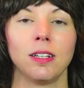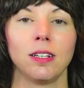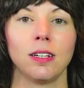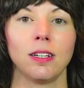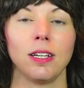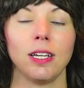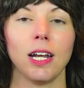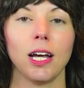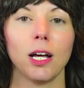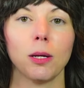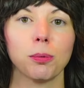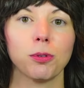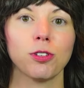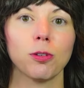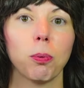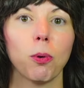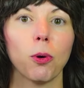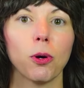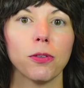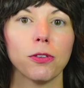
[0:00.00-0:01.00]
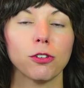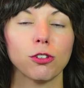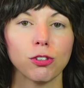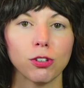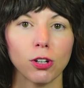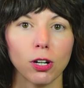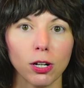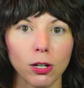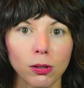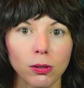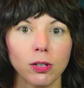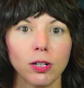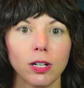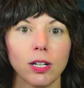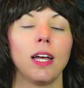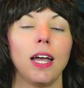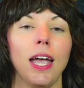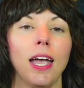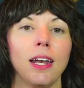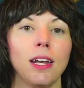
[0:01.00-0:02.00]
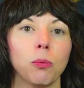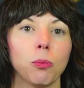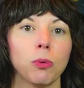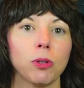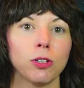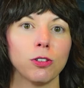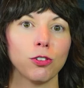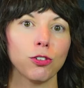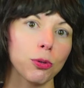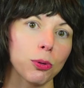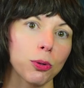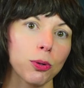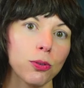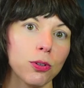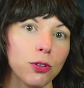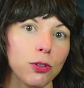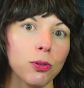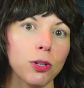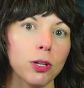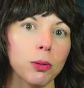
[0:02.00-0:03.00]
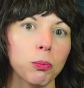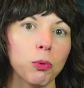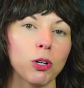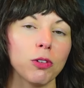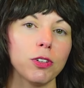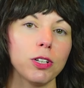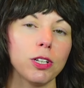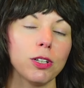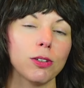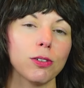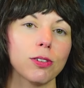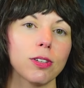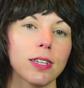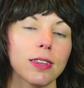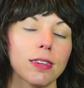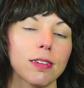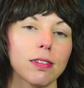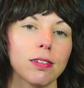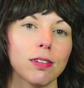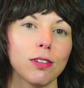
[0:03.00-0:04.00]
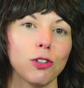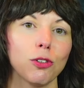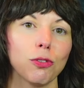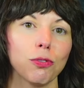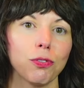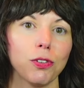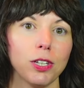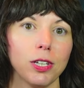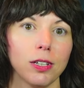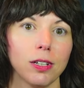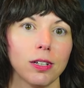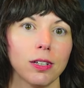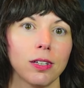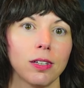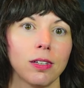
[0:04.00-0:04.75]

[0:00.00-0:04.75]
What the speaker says: It helps support the show, and it will ensure that you get more videos like this in your feed.